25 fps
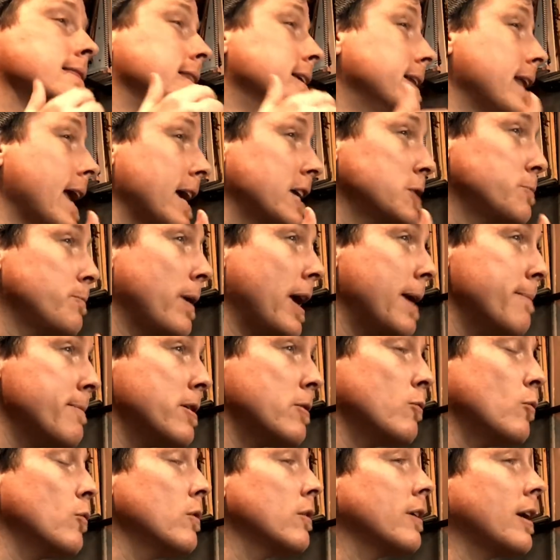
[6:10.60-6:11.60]
The next
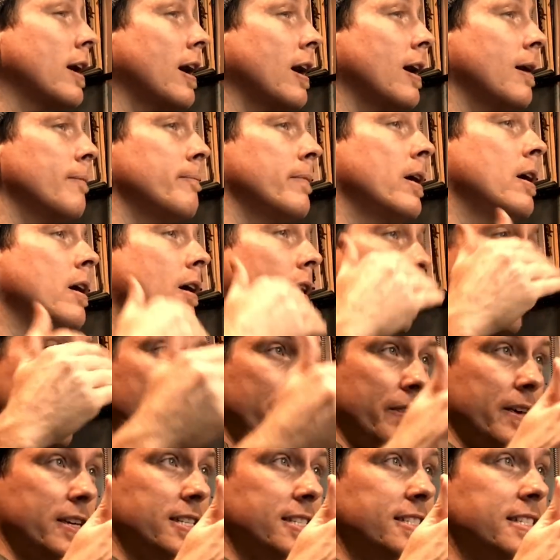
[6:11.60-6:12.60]
payment will come
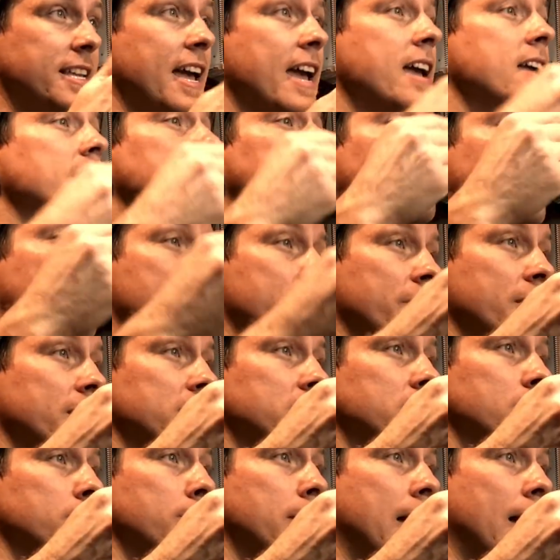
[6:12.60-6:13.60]
on this date for
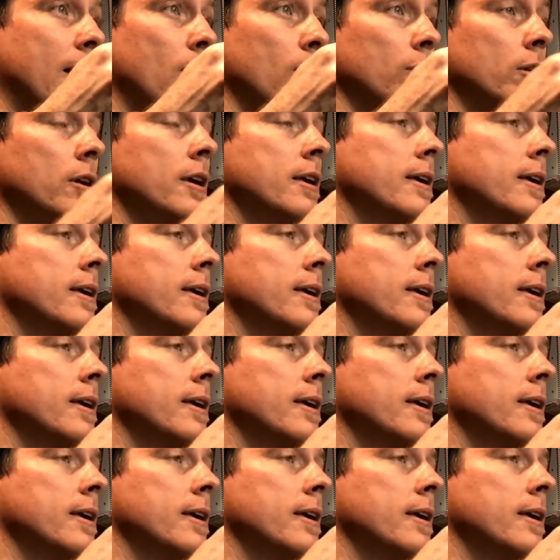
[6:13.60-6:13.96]
this amount.